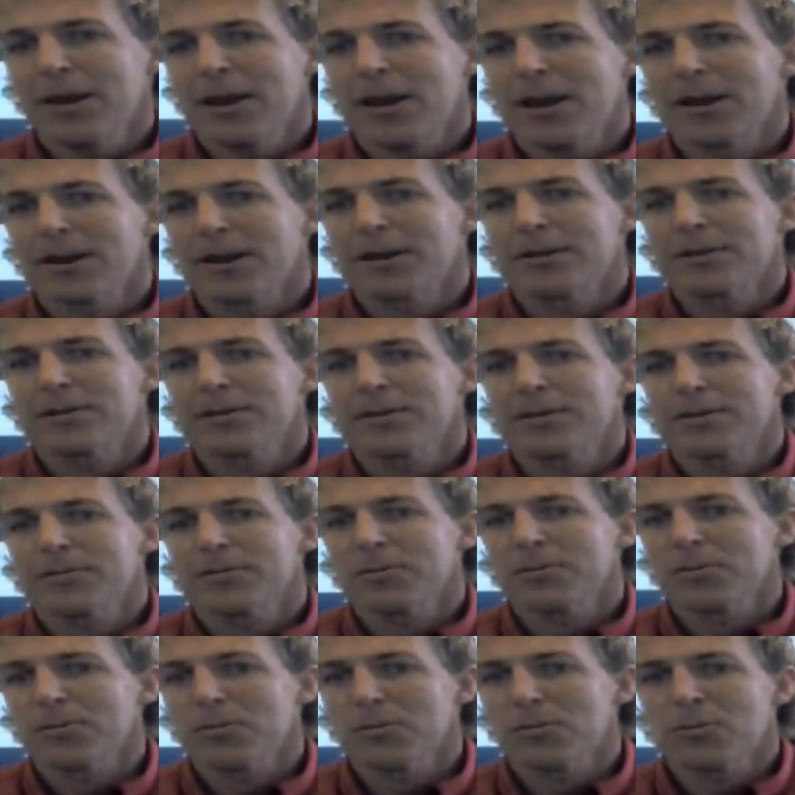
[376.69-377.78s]
And
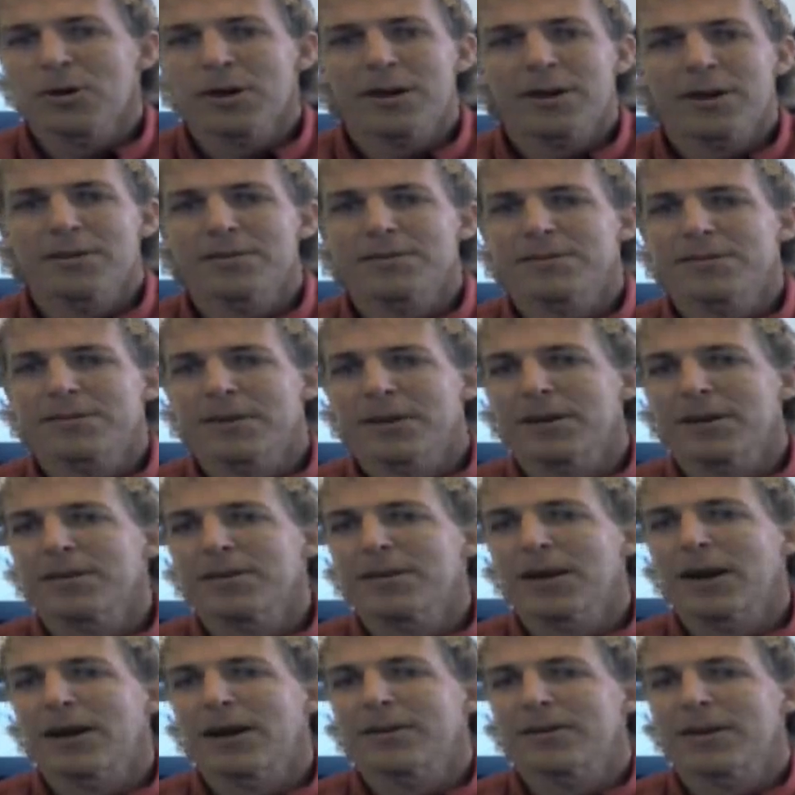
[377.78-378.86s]
we can see
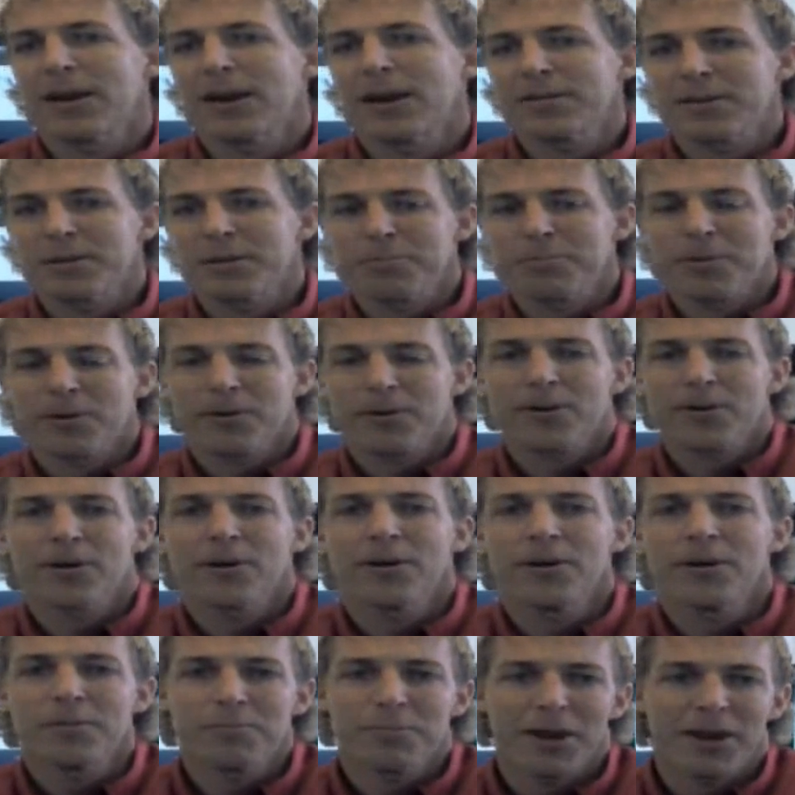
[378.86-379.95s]
that at the
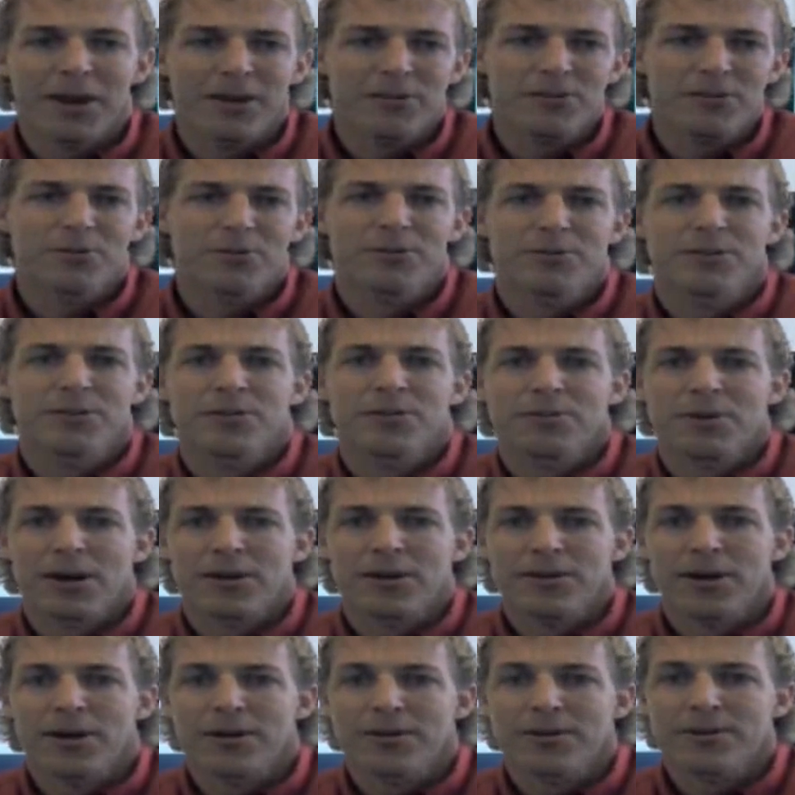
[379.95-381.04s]
current pace, which is around
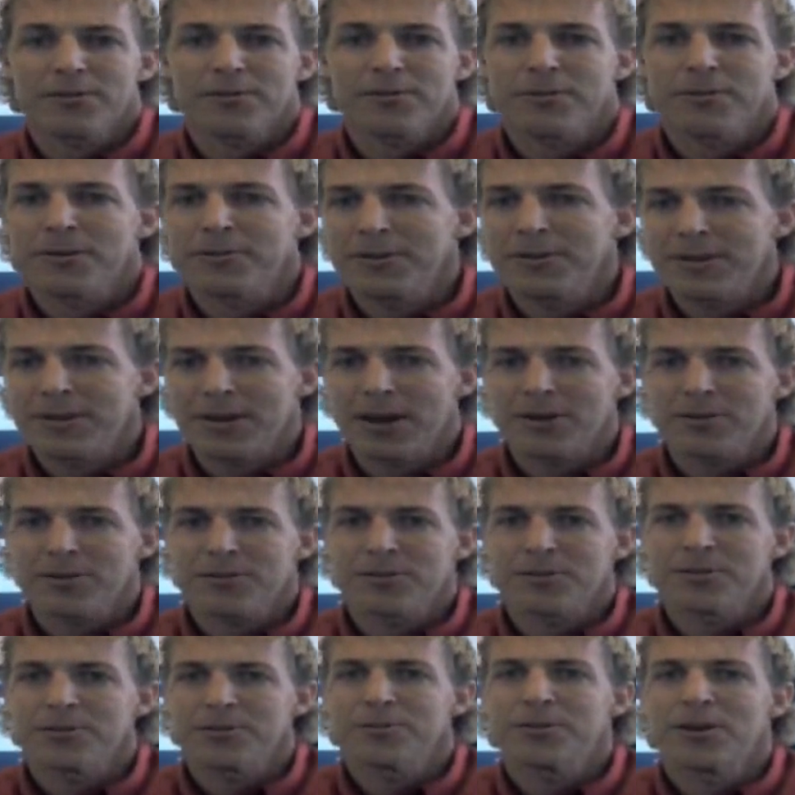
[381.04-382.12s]

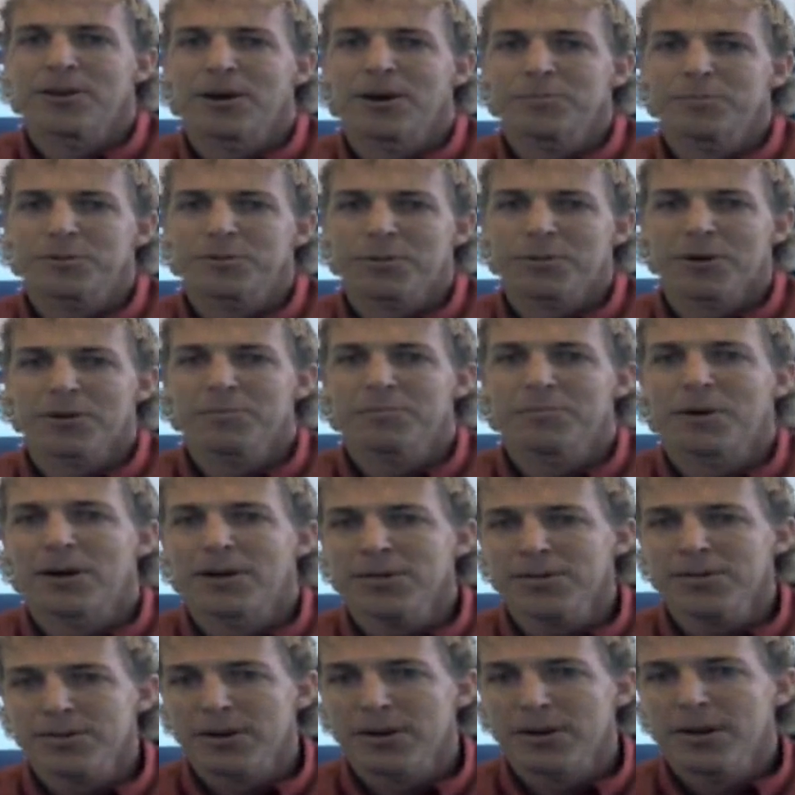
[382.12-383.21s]
150,000 new jobs per
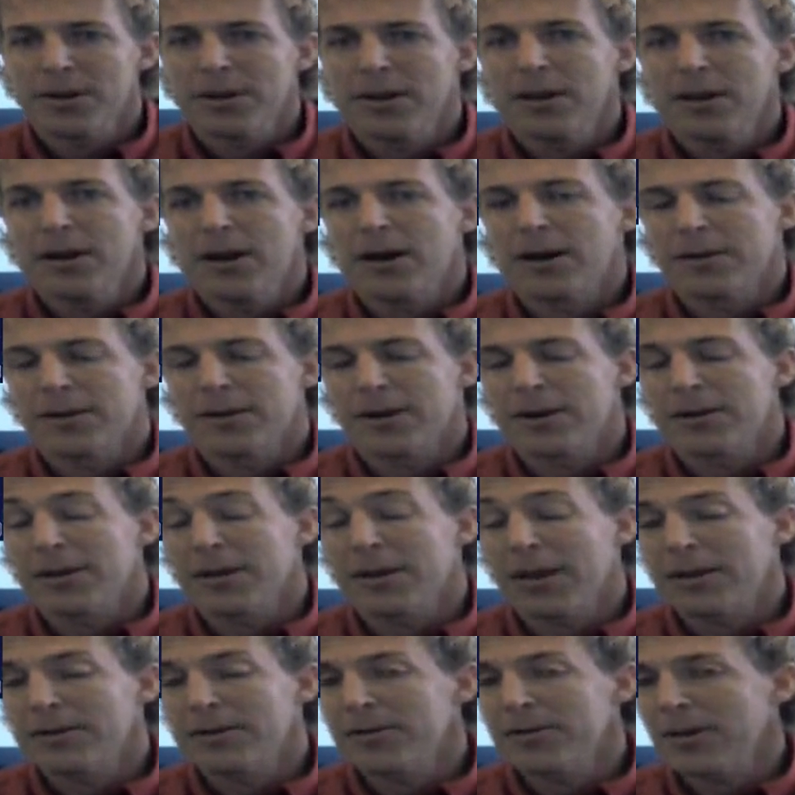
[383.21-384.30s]
month on an
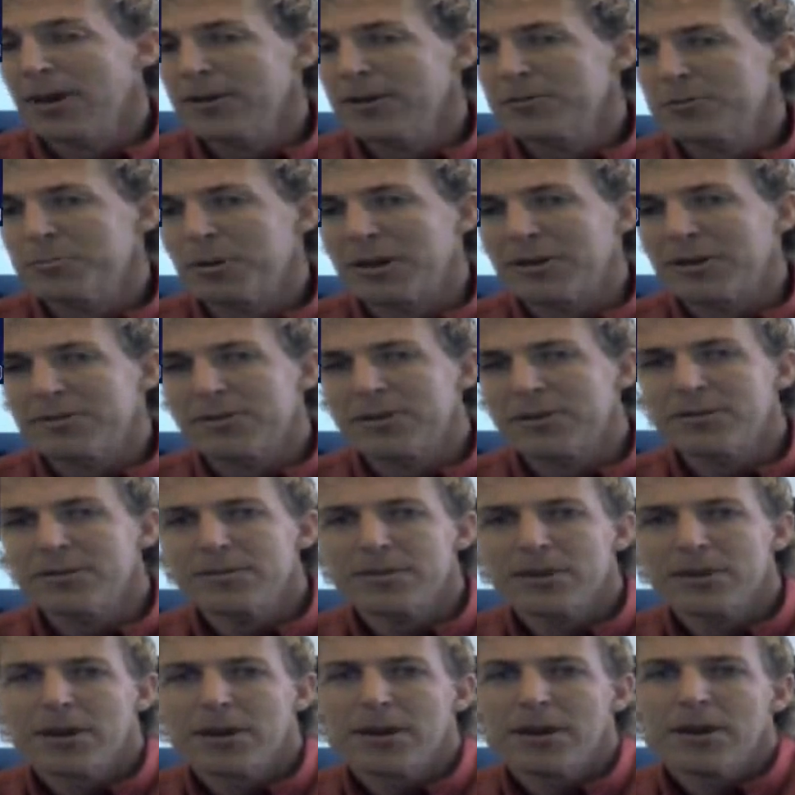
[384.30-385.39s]
annualized basis,
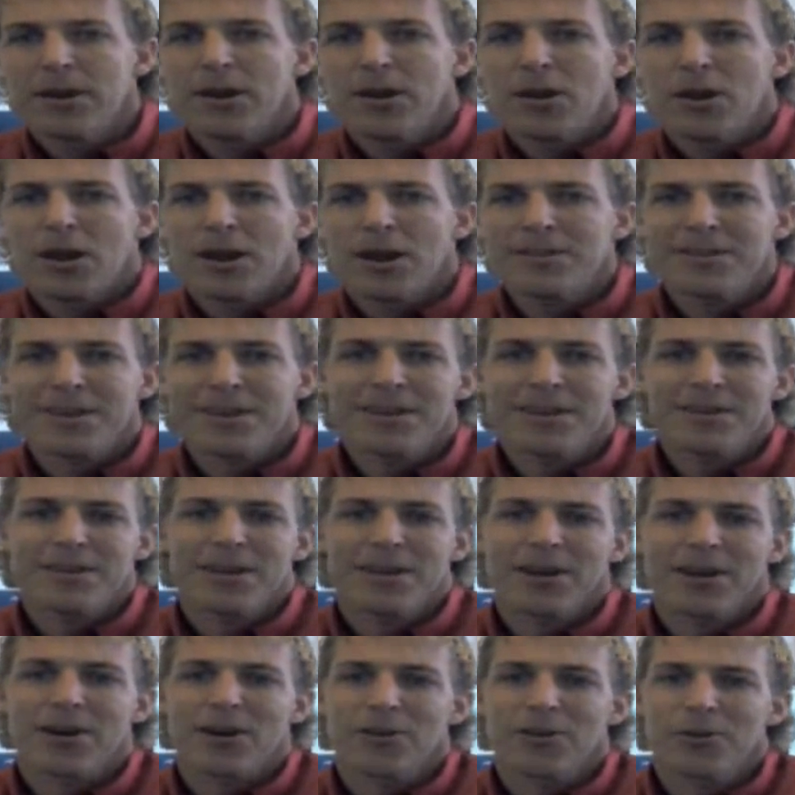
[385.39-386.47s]
it's going to
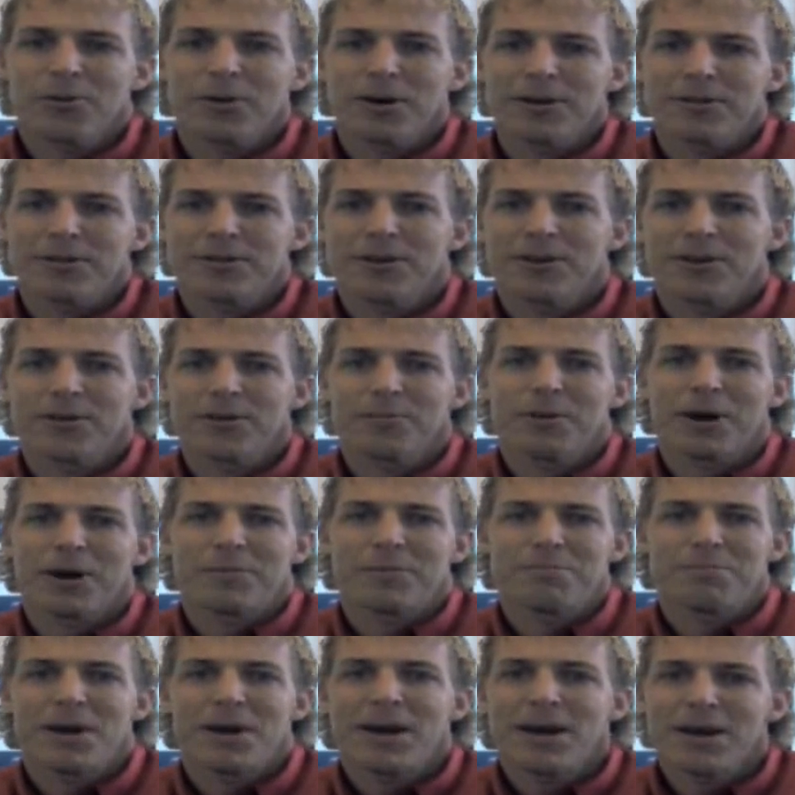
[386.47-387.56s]
take all the way till about
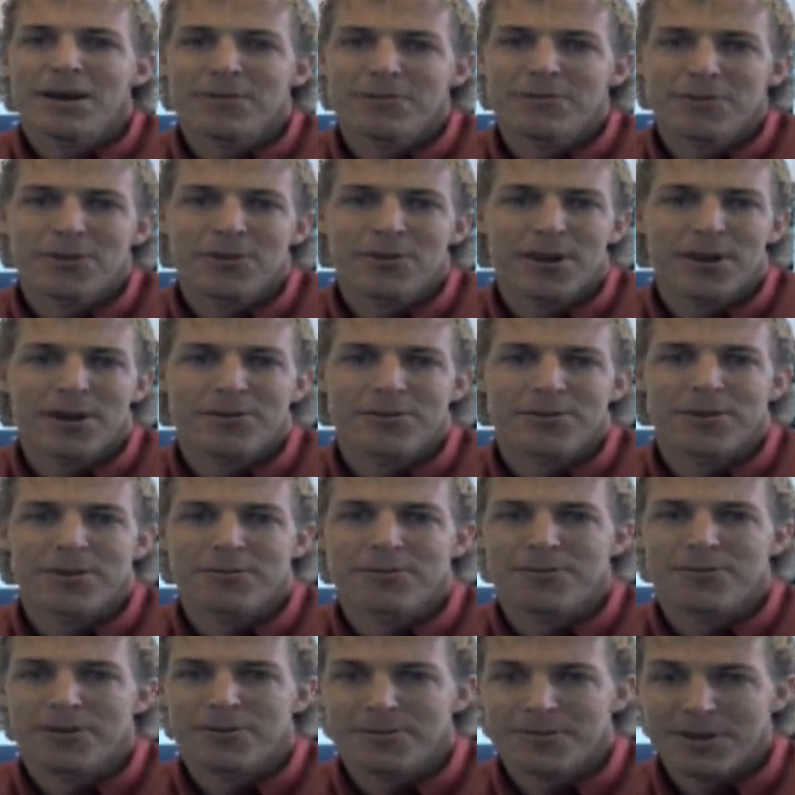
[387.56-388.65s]
May of
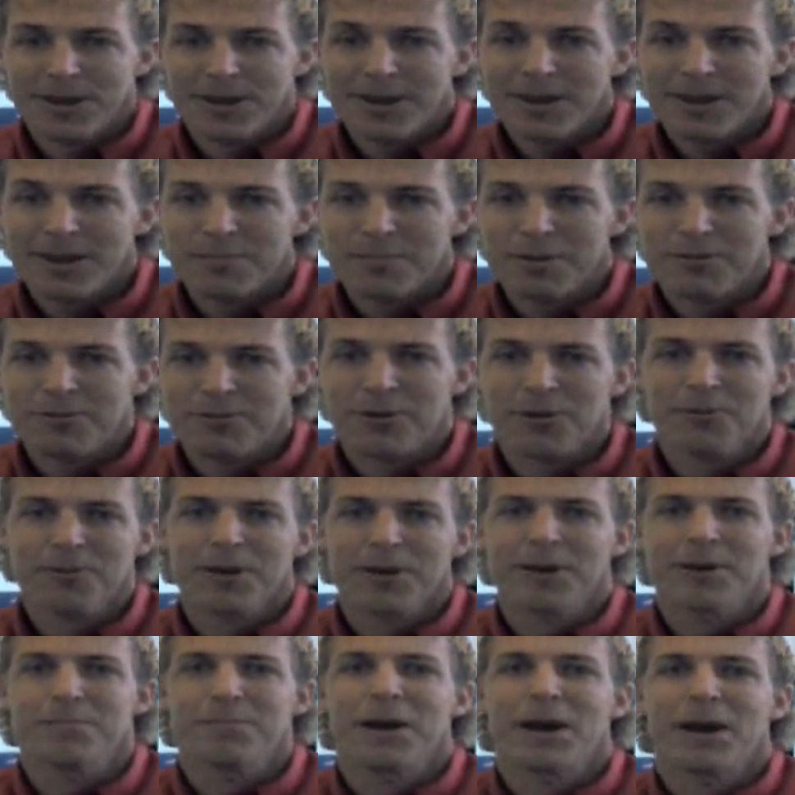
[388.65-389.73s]
2015 before we
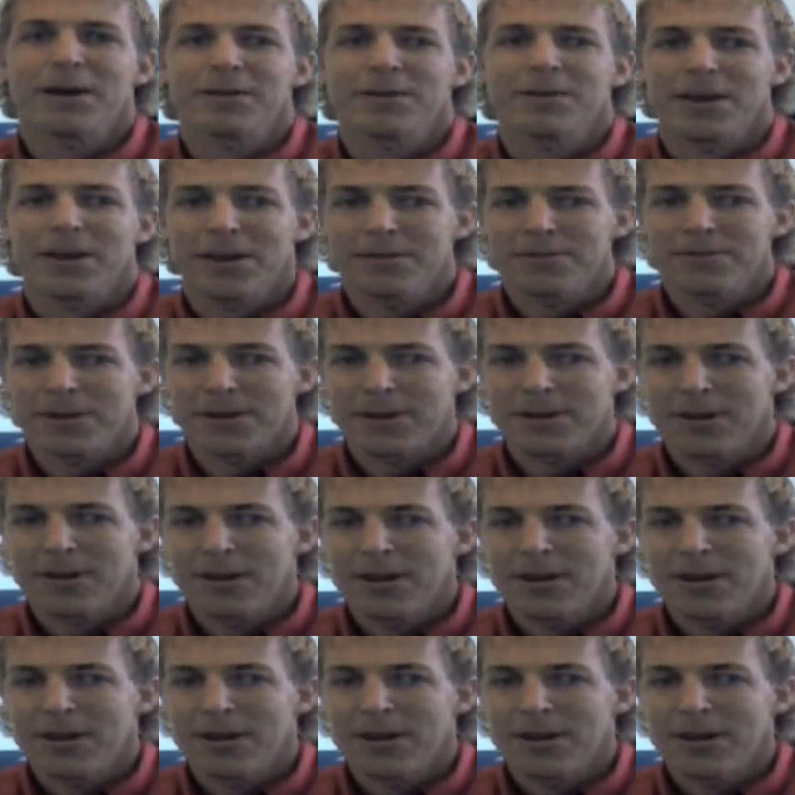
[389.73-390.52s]
get back to even.